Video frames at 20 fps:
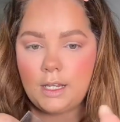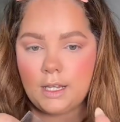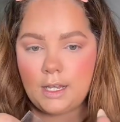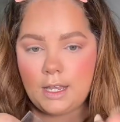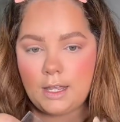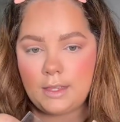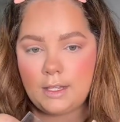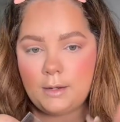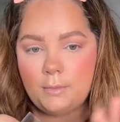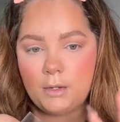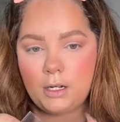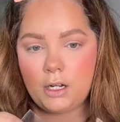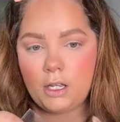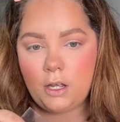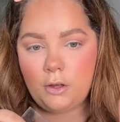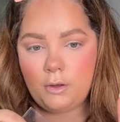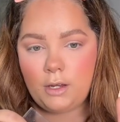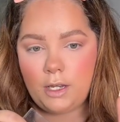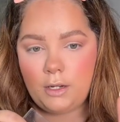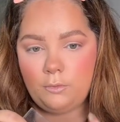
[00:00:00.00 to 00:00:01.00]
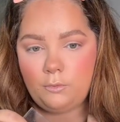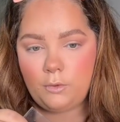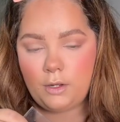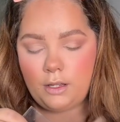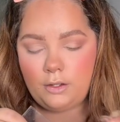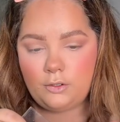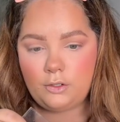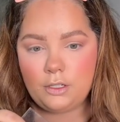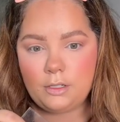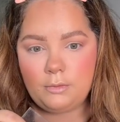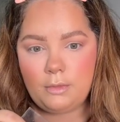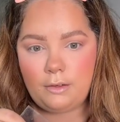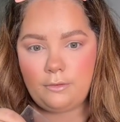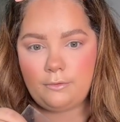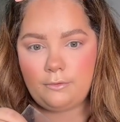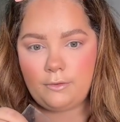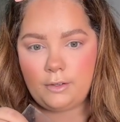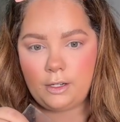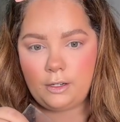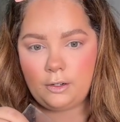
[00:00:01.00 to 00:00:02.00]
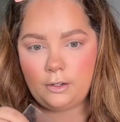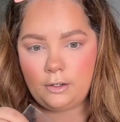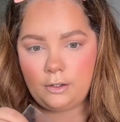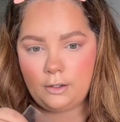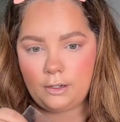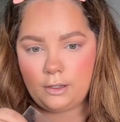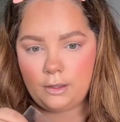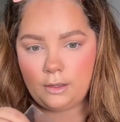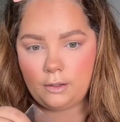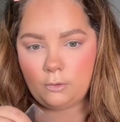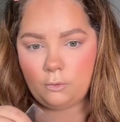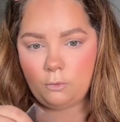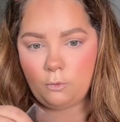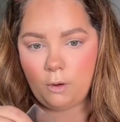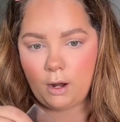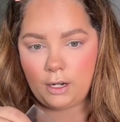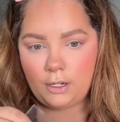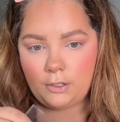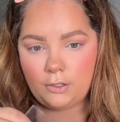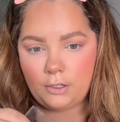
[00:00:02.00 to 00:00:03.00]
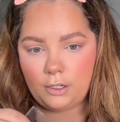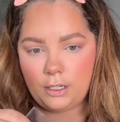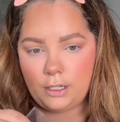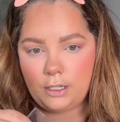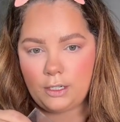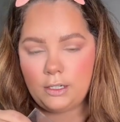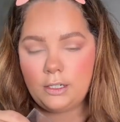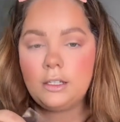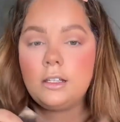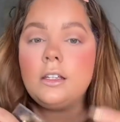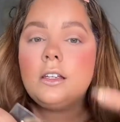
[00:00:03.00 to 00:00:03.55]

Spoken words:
And then I'm gonna go in with just my finger in the white shade